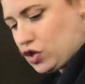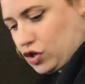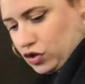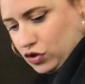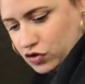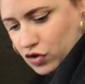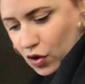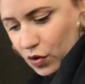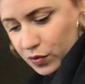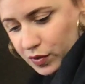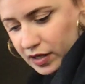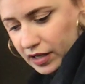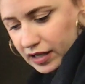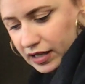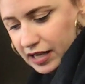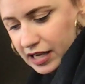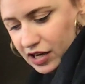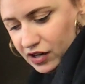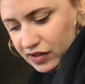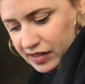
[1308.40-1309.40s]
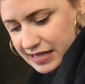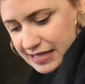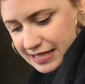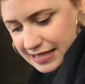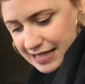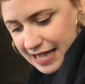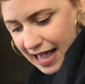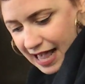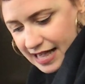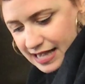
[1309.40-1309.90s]
So here it
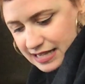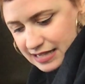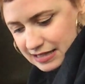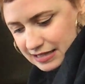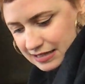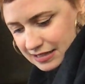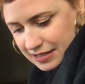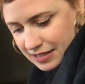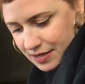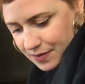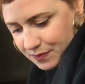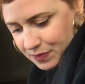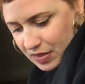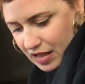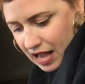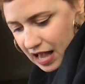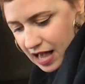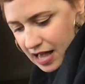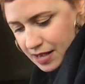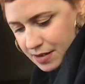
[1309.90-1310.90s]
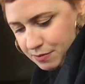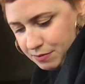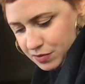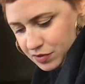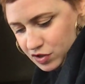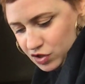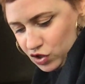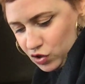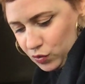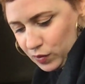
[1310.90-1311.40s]
says,
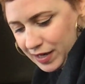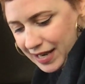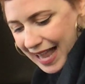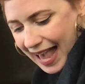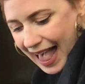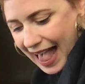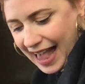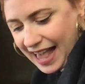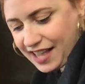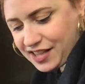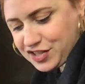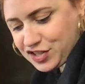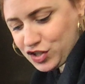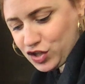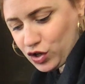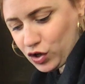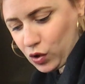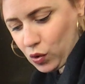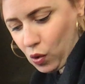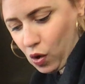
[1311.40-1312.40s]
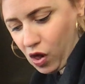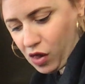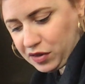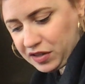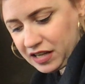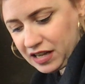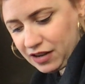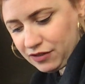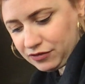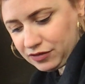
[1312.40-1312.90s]
to enhance your
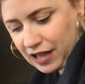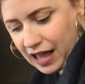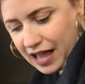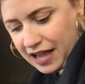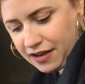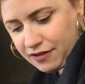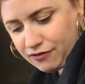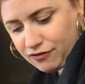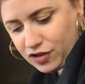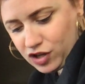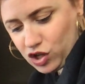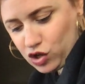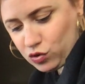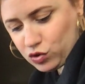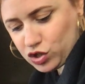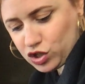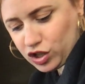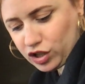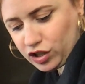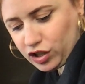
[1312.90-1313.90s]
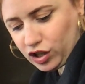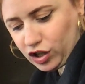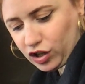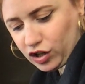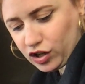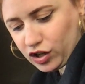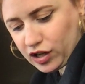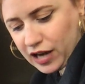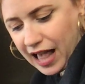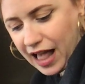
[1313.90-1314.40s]
quality of life, you should
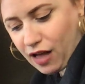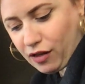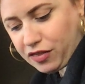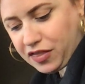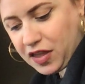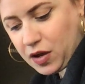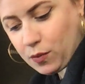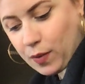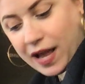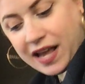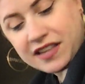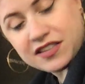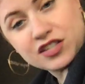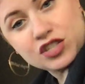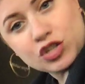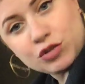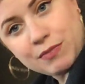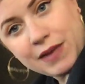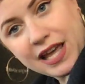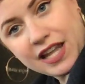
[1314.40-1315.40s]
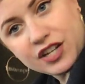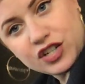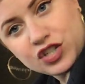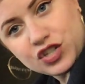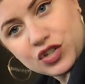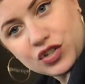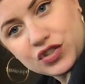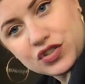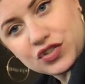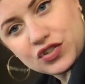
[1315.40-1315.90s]
learn healthy ways to
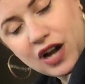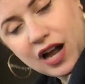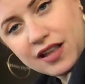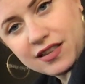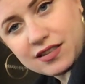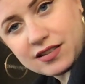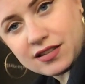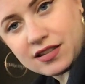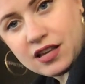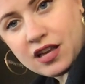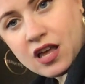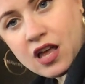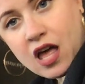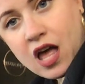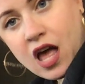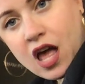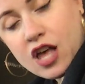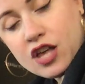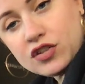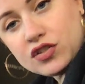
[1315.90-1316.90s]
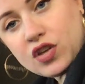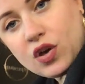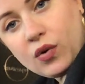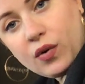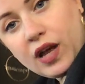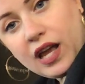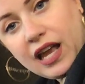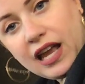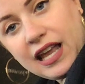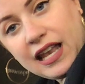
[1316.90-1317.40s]
manage your stress.
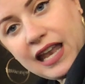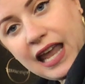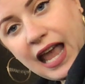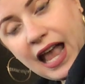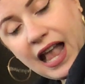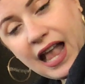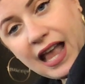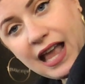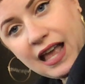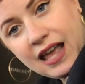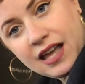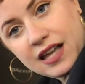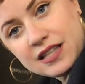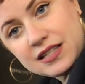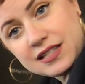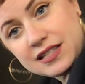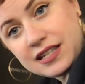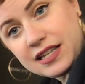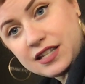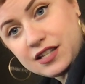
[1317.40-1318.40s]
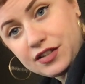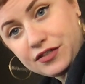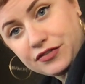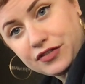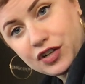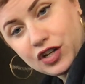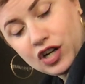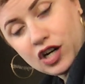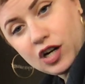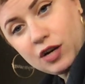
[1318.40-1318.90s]
So enhance is a
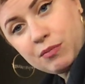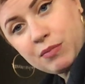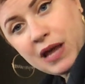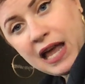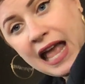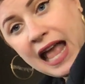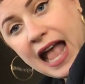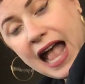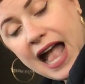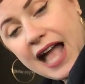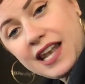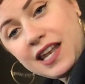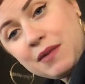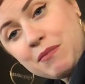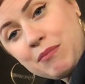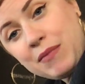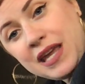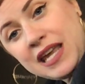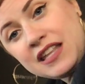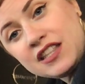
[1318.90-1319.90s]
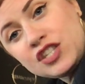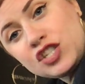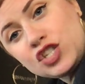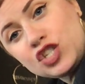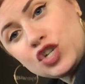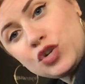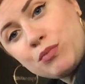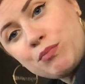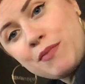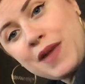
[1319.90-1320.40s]
verb, and it means
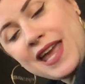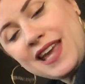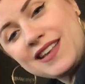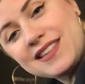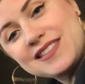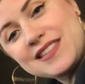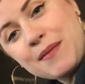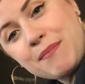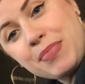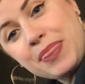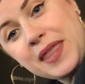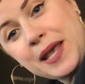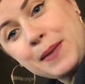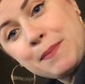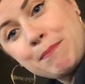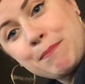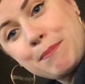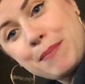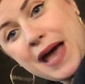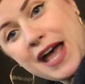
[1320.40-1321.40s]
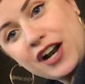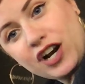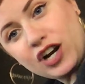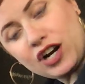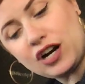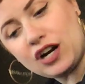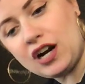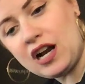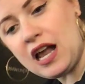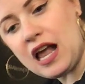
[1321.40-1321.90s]
to make something
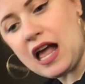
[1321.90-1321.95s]
better.